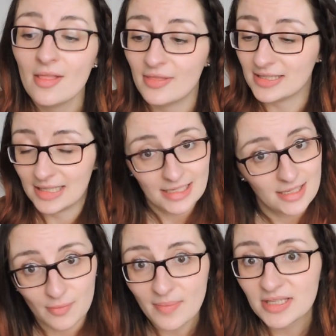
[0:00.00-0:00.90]
There's a link
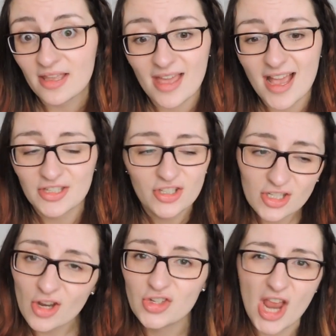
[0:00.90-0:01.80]
to the website there, so
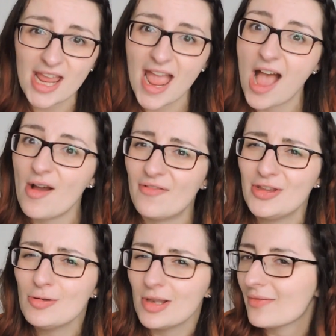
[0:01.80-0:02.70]
just go check it out if
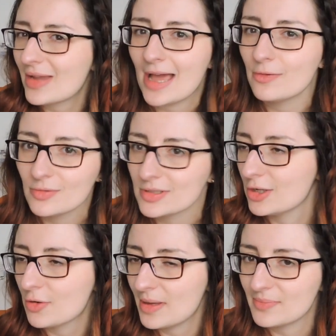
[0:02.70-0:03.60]
you love candles and
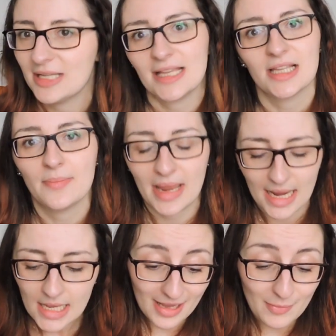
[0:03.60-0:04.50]
you're a bit obsessed like me.